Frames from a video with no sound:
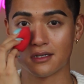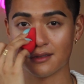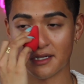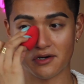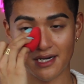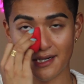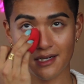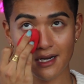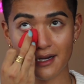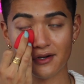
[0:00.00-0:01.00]
glittery
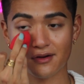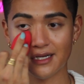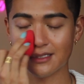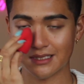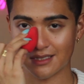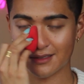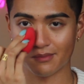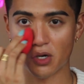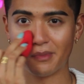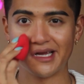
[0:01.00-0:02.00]
cut crease
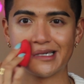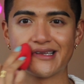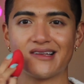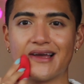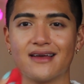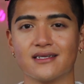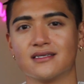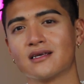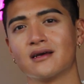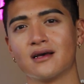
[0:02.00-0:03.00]
moment and